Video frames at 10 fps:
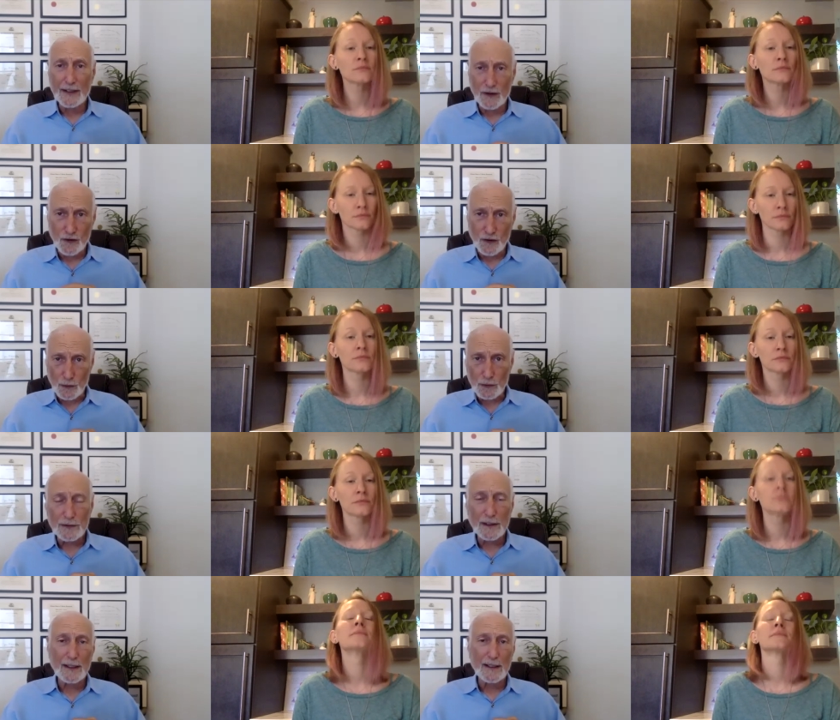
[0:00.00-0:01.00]
Speaker 1: issue.
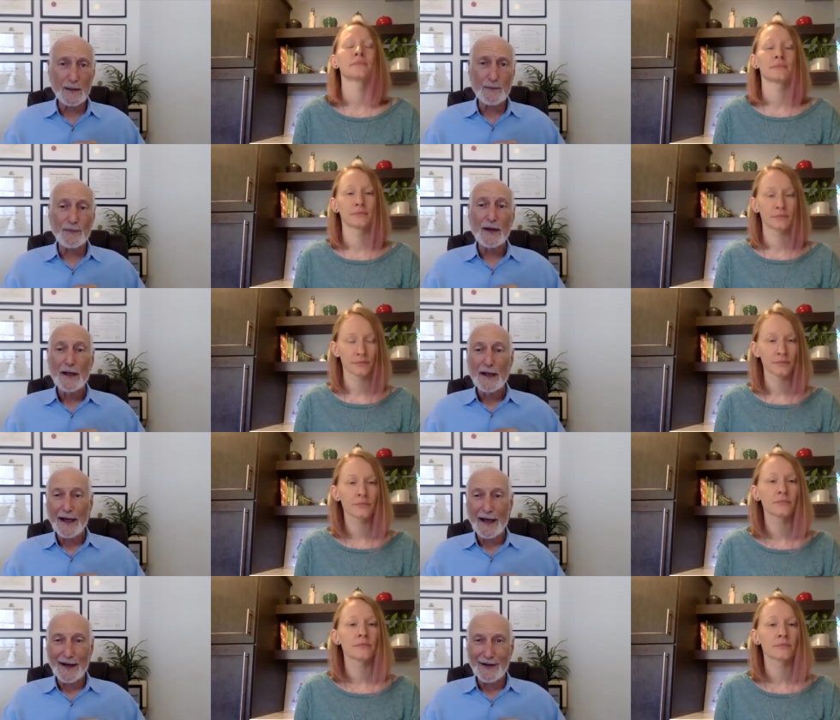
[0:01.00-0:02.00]

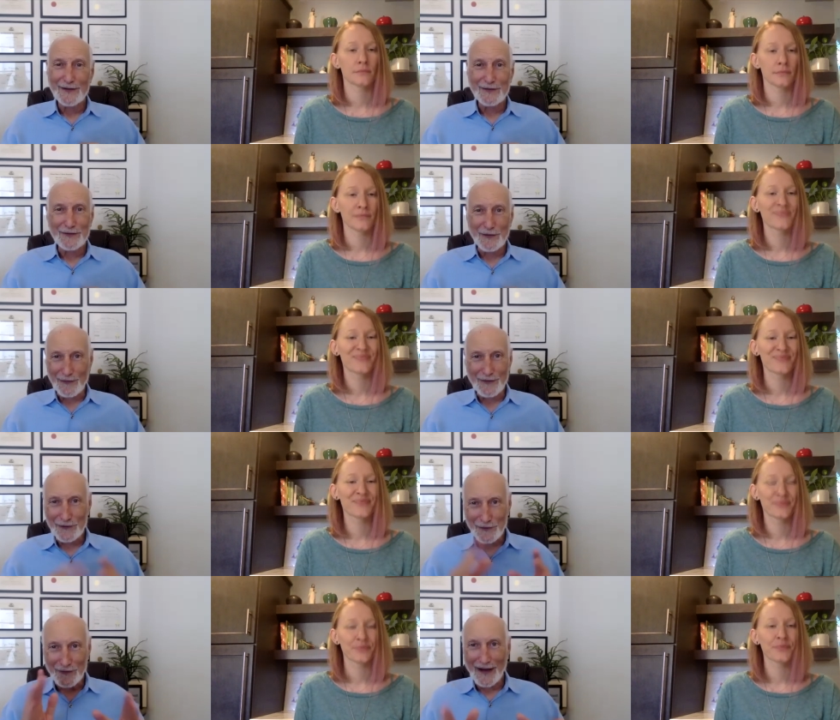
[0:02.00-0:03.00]
Certainly
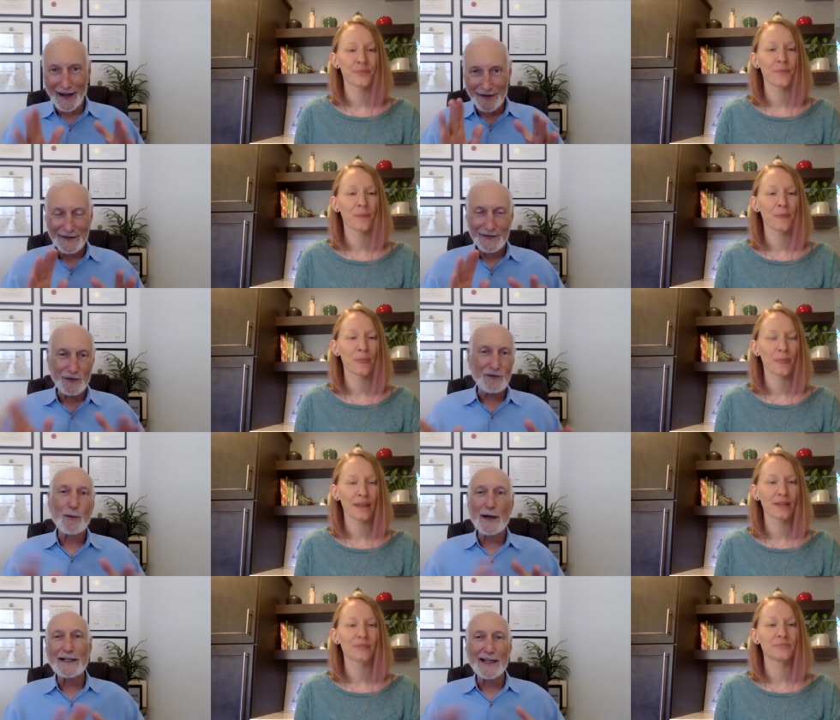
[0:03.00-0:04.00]
should not
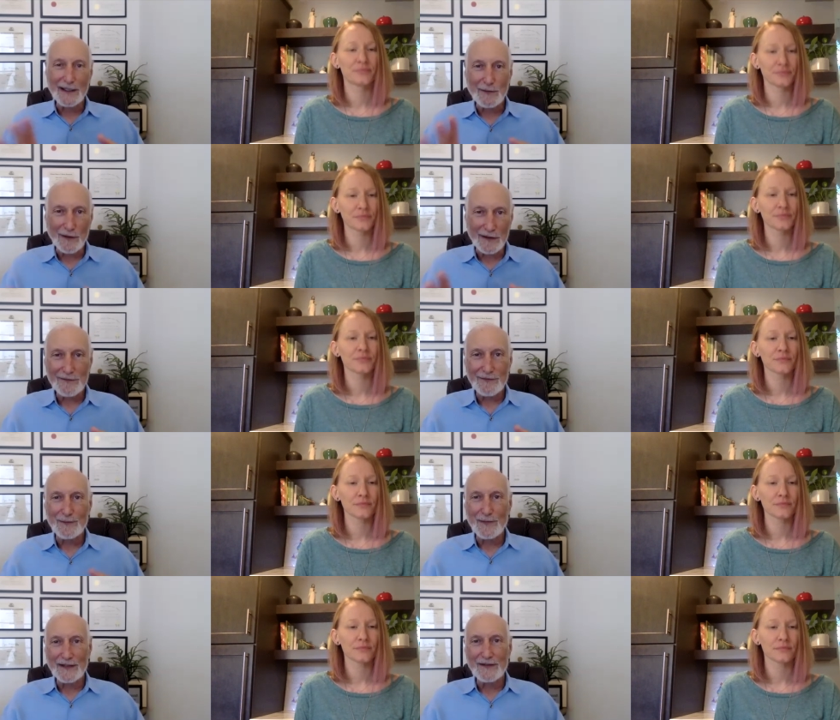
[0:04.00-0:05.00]
dissuade anyone
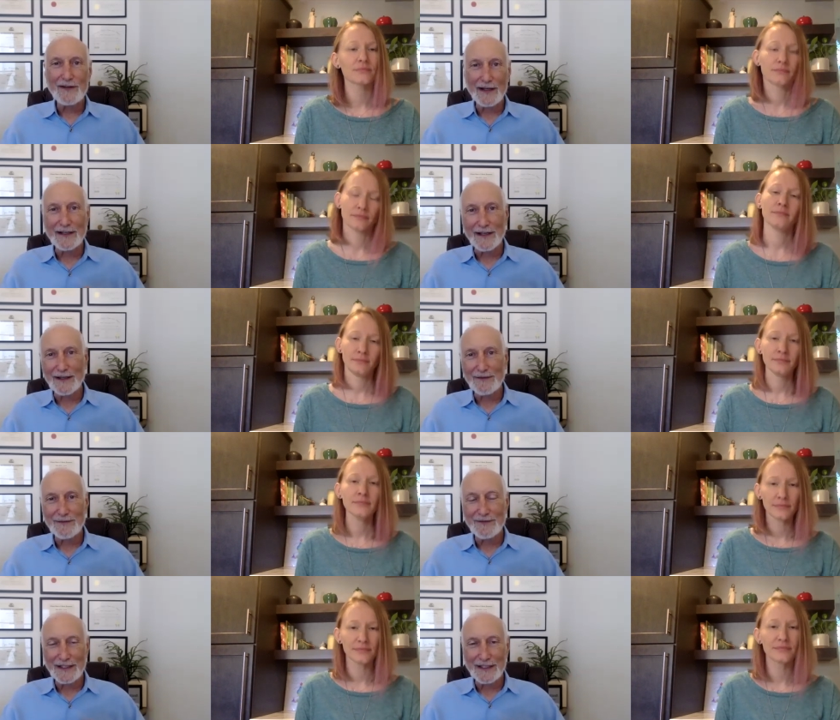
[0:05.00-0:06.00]
from maintaining a
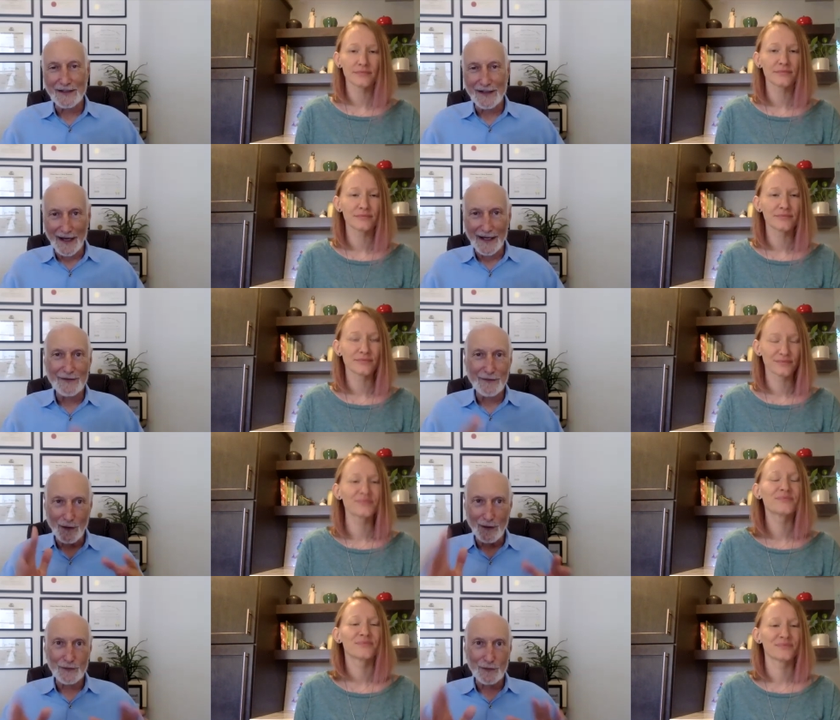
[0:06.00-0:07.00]
vegan diet for
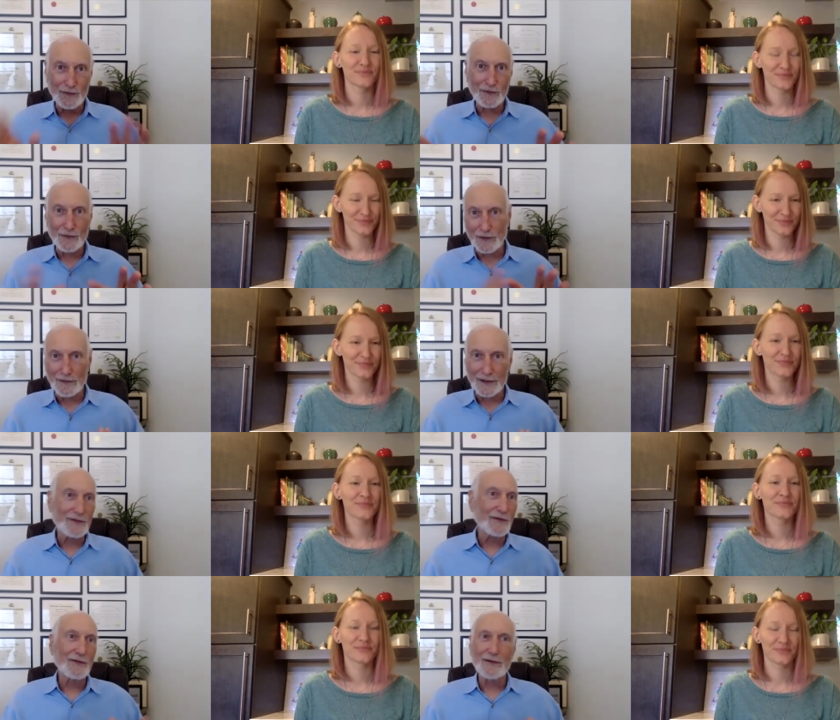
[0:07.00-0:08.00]
all sorts of good
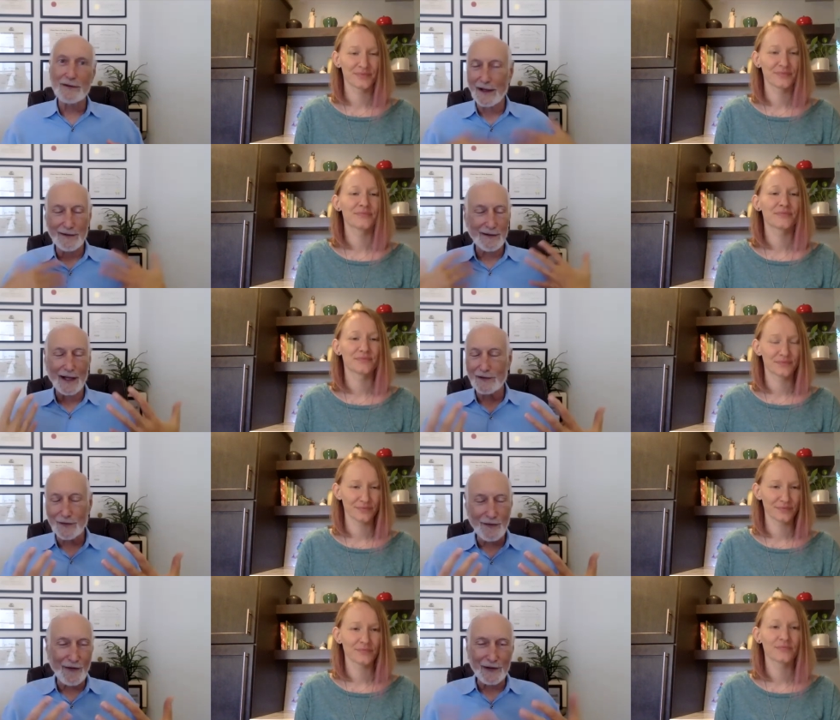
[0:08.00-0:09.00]
reasons. A lot of
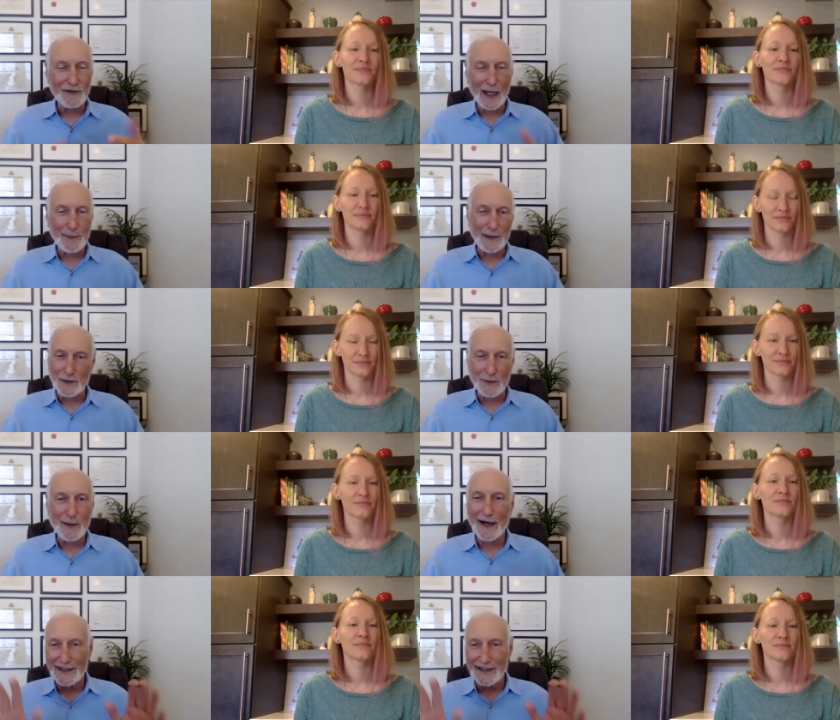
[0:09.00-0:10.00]
good things happening in your
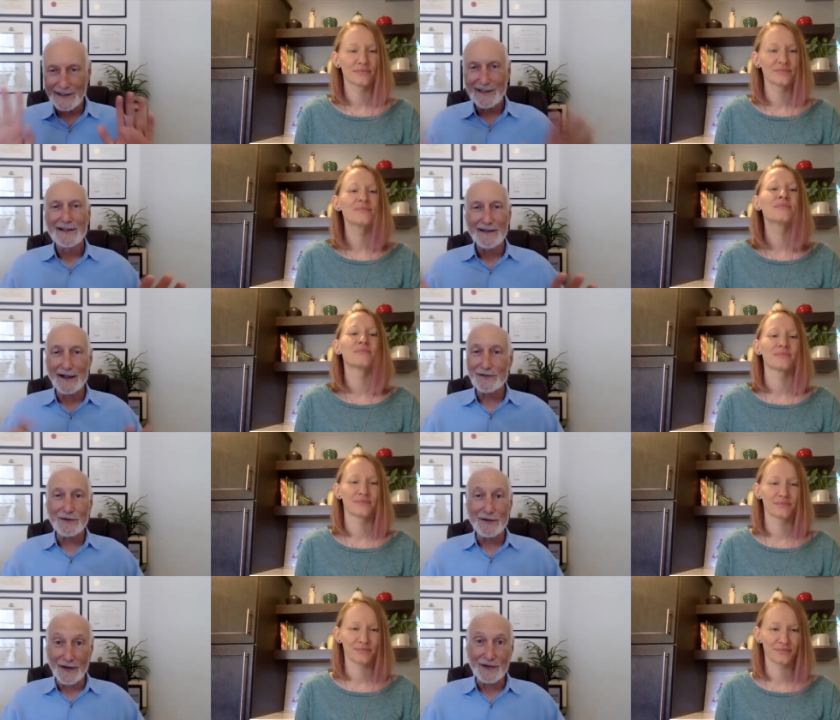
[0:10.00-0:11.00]
body, lots of
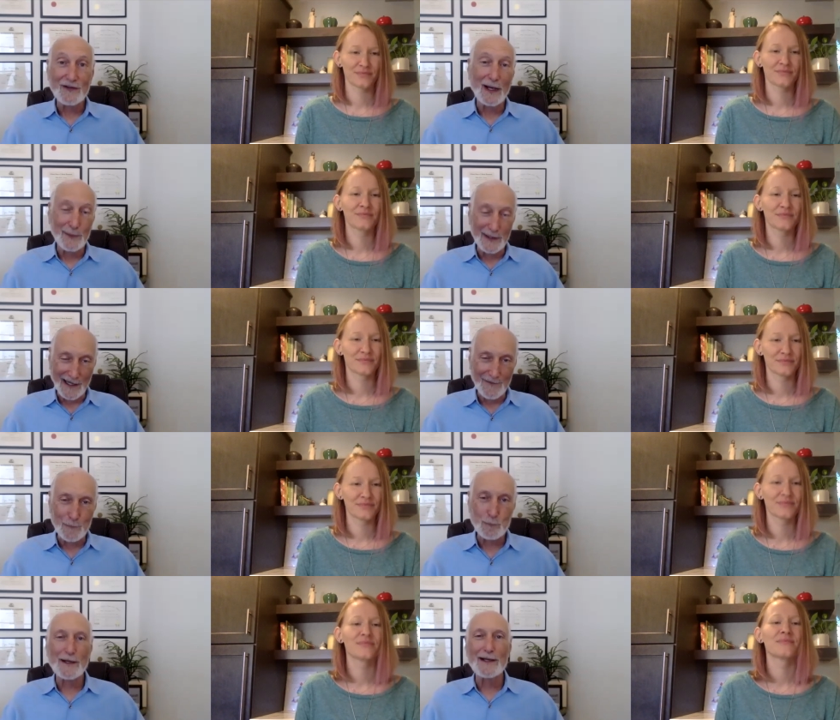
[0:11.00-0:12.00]
good things happening on the
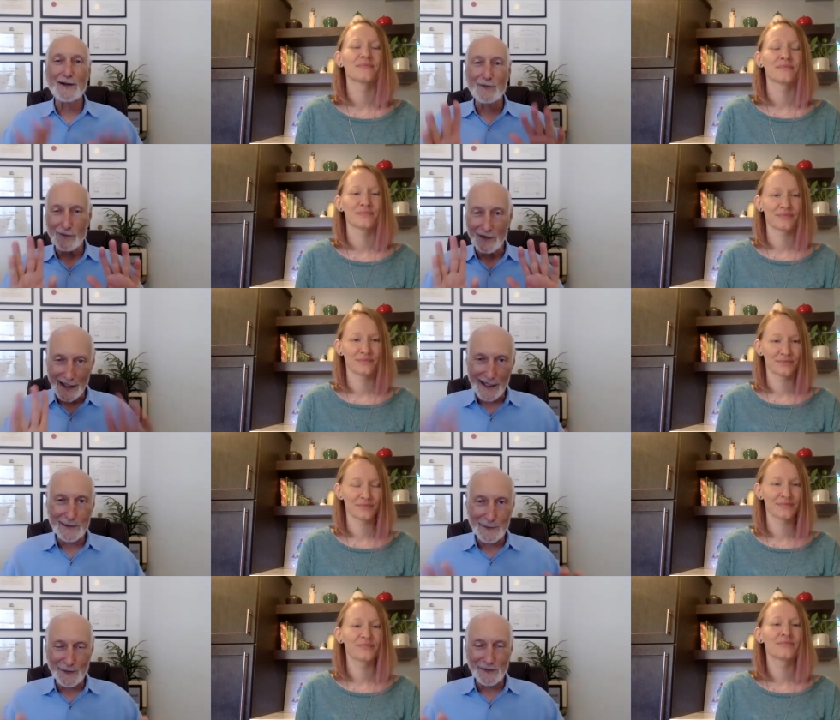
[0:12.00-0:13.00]
planet for the
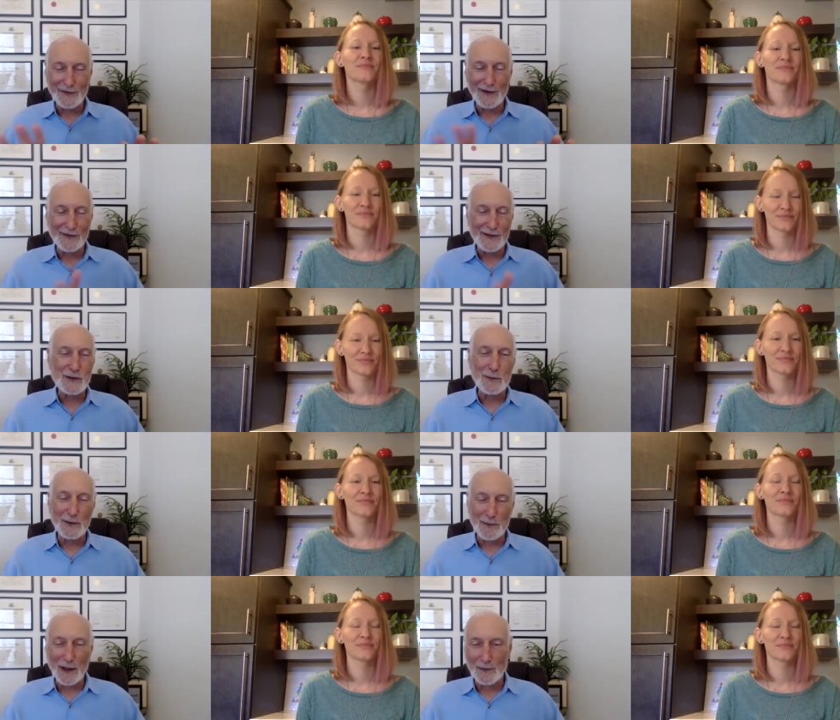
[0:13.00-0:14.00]
animals. So every
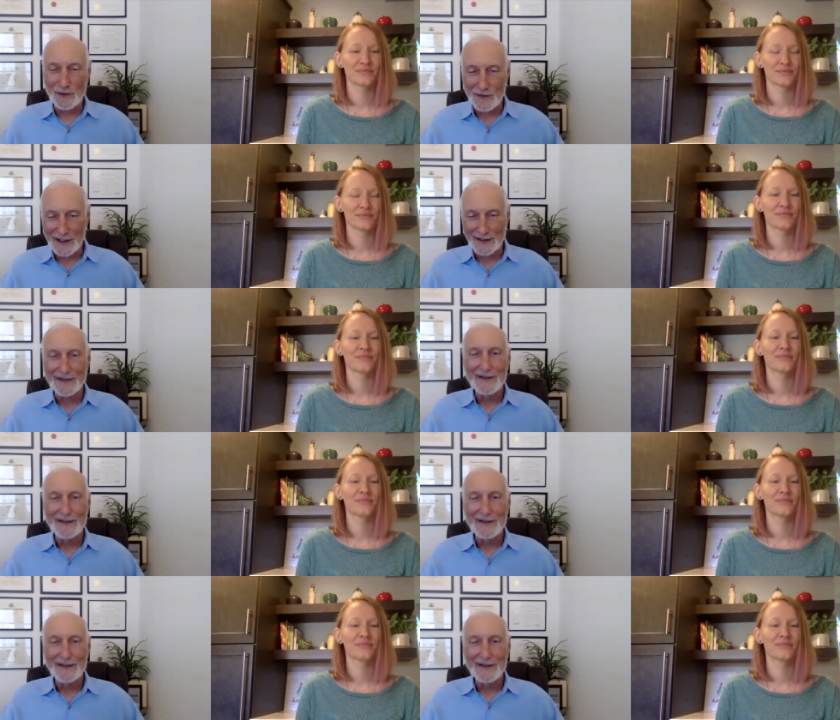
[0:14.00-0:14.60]
human becomes vegan.